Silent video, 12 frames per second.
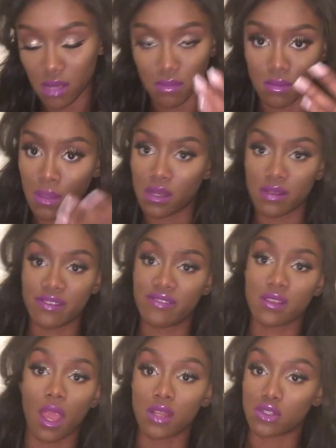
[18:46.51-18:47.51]
I'm not
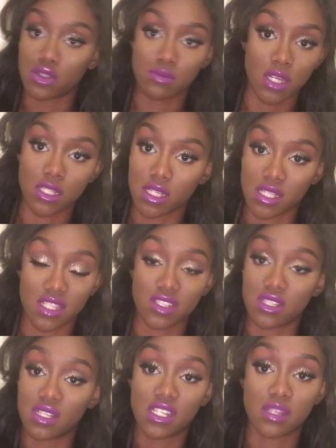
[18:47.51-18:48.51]
gonna talk too much
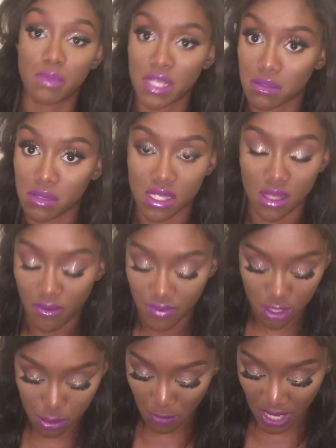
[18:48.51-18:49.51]
because it speaks for itself.
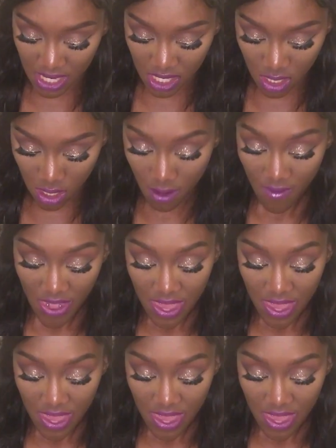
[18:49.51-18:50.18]
It looks banging in it.